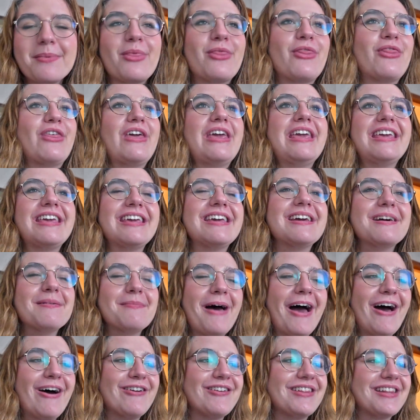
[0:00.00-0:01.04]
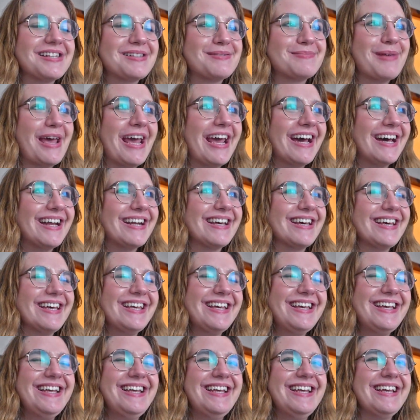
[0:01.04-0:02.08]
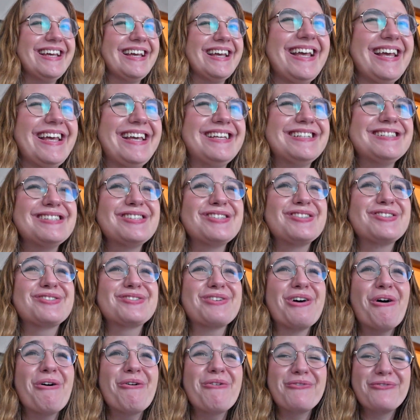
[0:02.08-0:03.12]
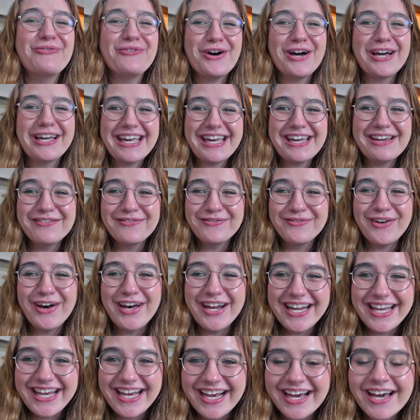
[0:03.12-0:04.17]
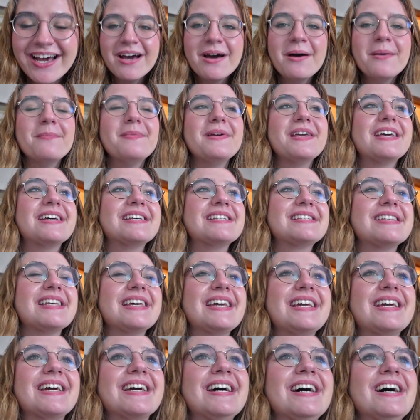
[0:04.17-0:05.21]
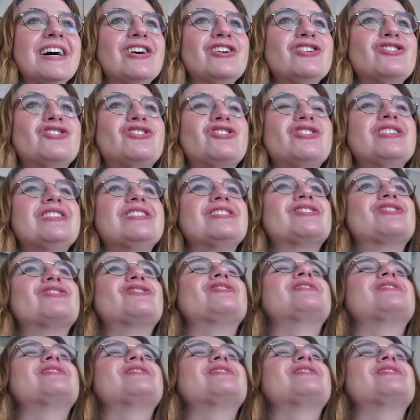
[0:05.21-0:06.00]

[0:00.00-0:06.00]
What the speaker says: thinking about this man, is so fucking funny. Because, like, she's